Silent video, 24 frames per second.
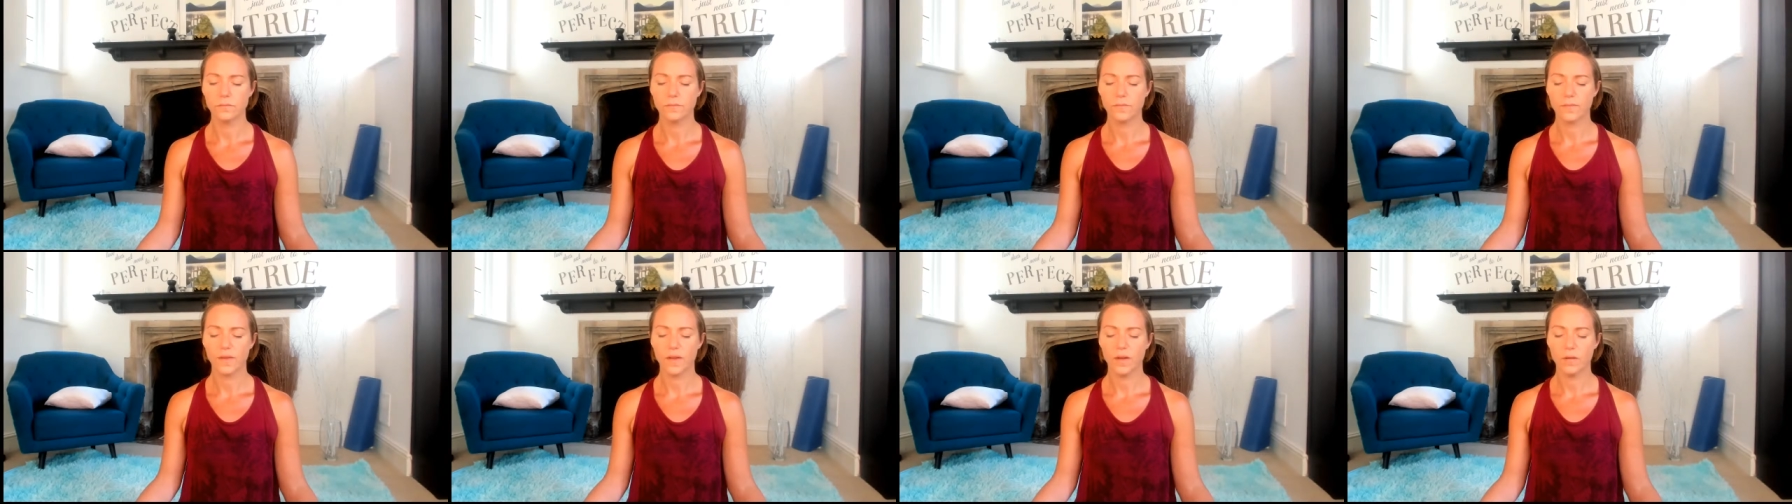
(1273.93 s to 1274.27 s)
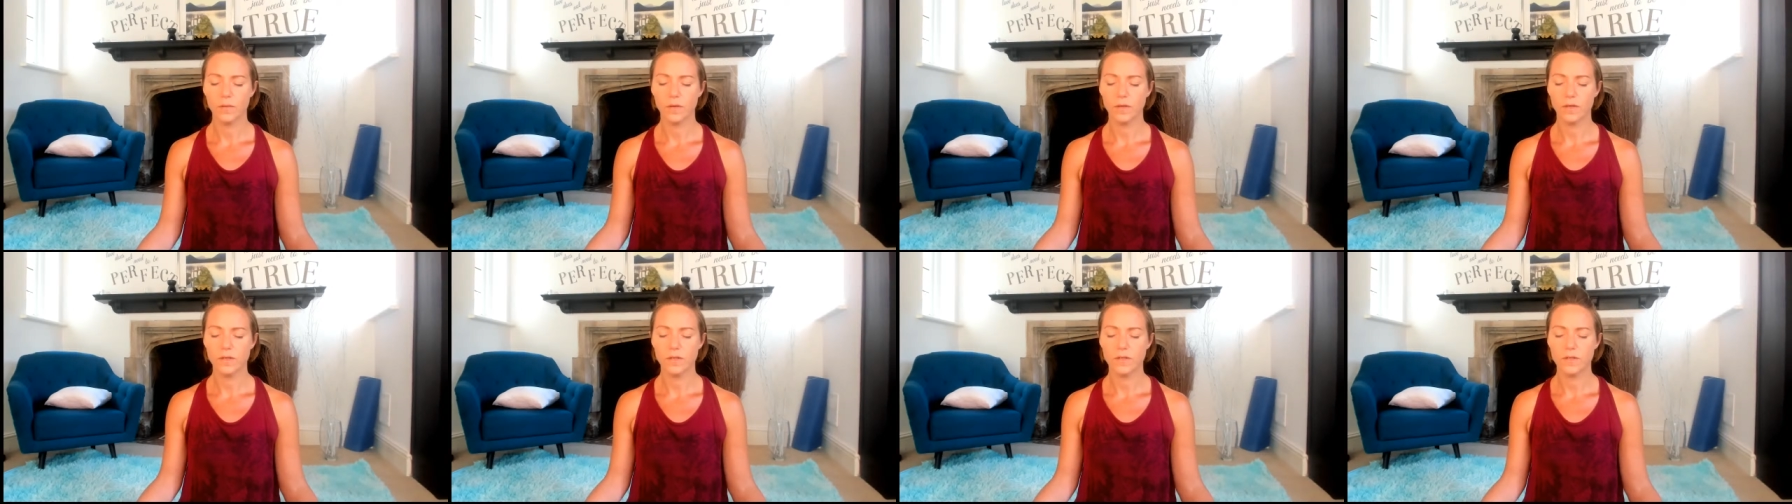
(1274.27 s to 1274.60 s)

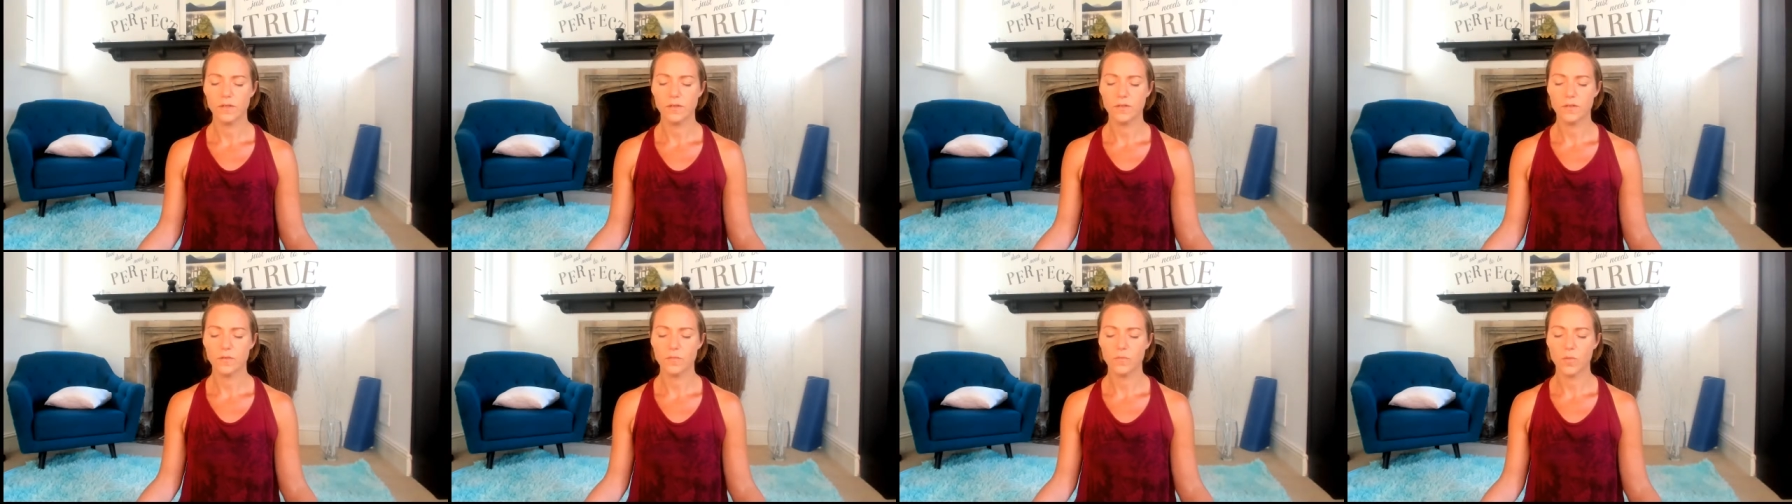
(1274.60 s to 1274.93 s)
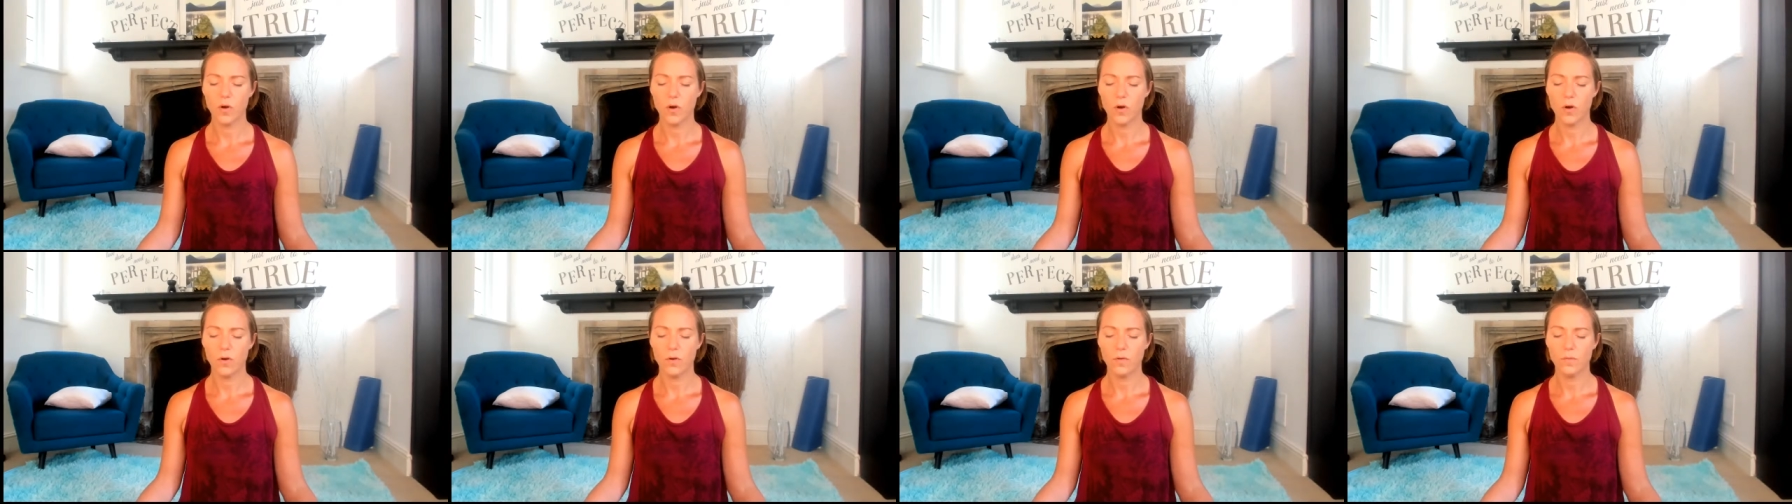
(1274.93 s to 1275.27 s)
I'm going to do some
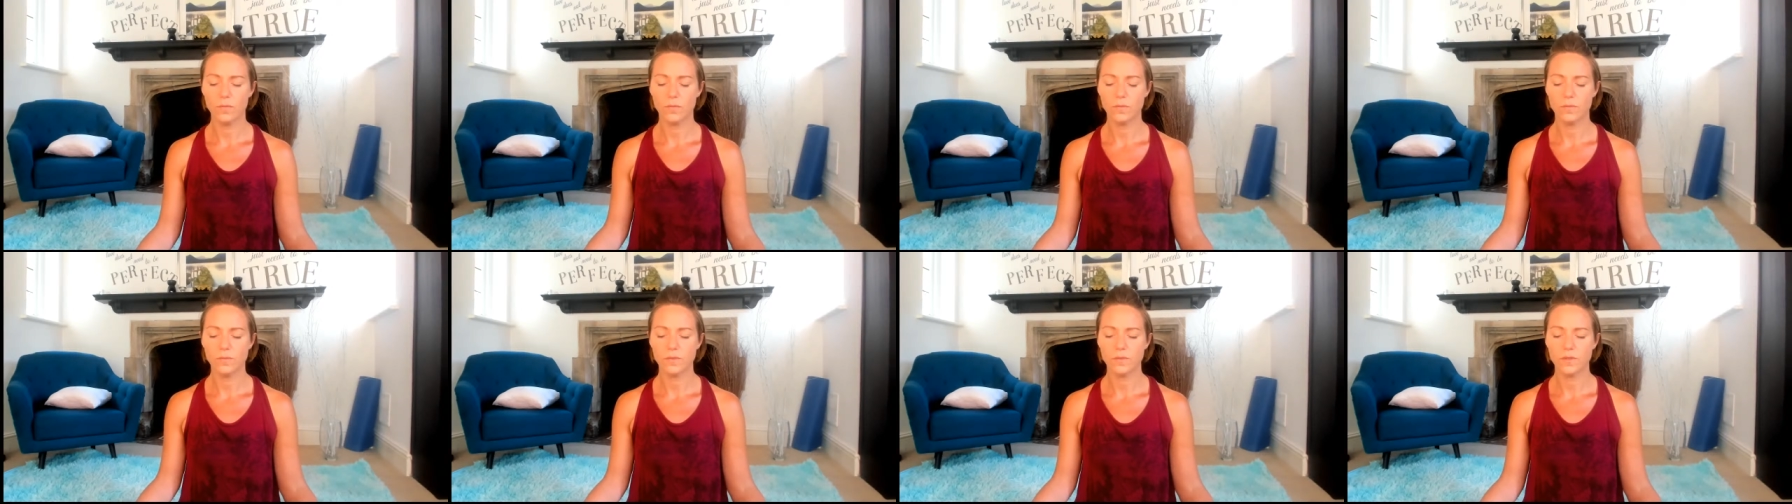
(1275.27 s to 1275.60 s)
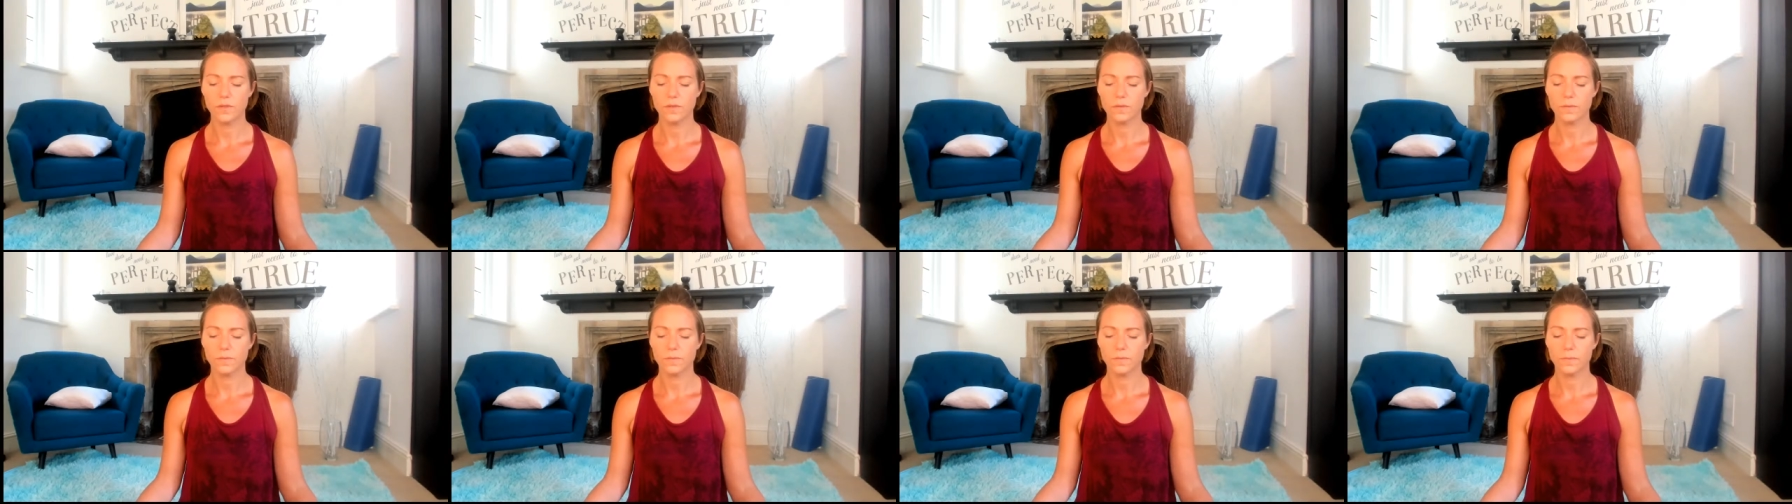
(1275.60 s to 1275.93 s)

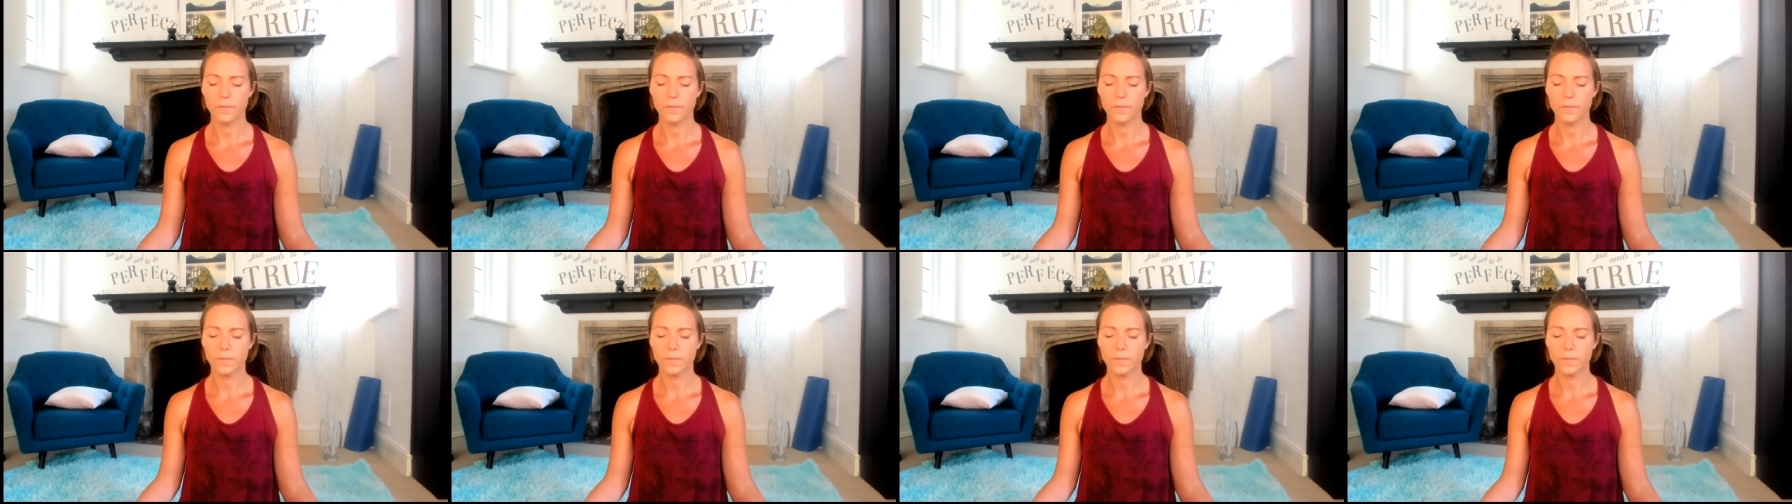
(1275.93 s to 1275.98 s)
ohms